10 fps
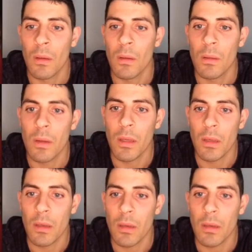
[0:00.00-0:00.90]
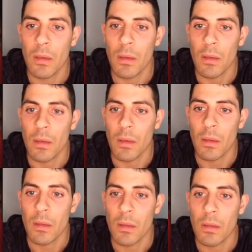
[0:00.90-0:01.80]
Okay,
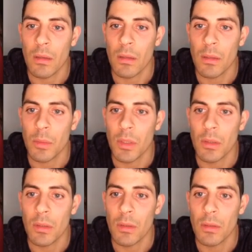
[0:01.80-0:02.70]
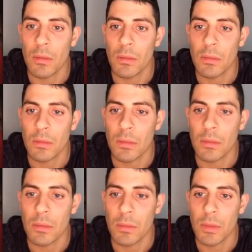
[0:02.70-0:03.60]
can we...
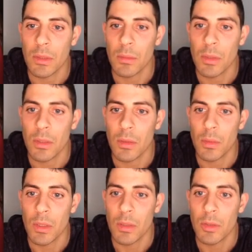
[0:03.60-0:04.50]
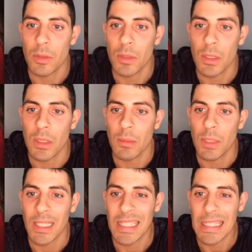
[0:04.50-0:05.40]
I really want a queen trade,
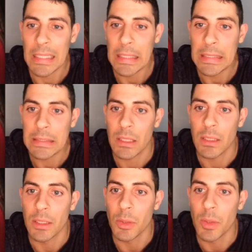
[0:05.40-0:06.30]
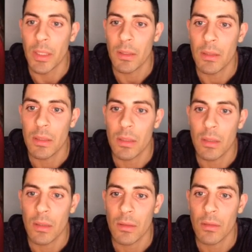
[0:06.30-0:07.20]
but I can't do it.
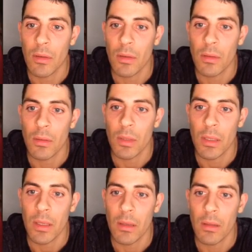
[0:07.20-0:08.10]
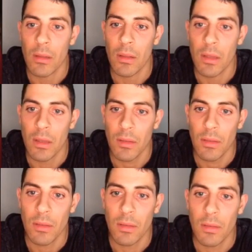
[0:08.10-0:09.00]
Let's go like
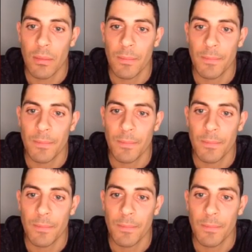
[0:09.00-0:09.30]
this.